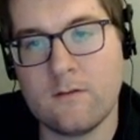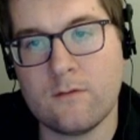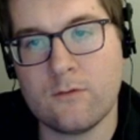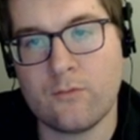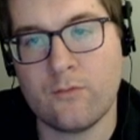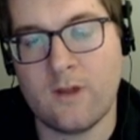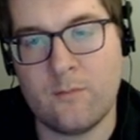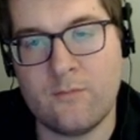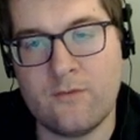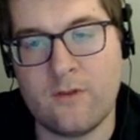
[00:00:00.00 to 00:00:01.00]
3
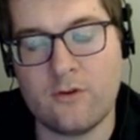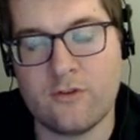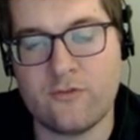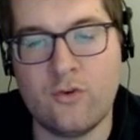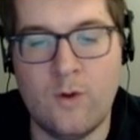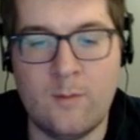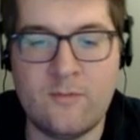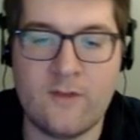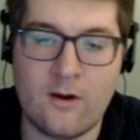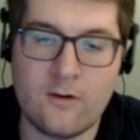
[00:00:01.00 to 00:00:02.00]
upstairs, or just 2
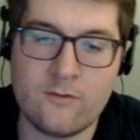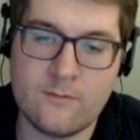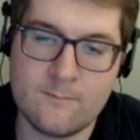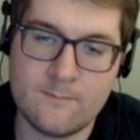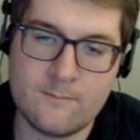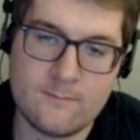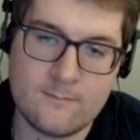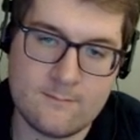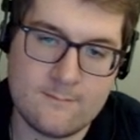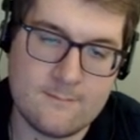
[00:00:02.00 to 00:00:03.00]
upstairs.
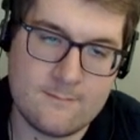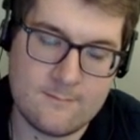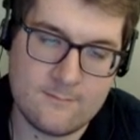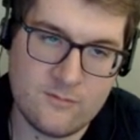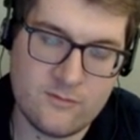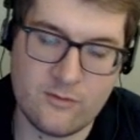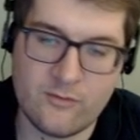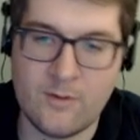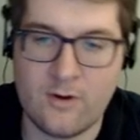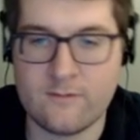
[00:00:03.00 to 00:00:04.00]

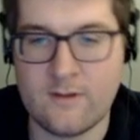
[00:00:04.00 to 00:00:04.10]
Slitherspear is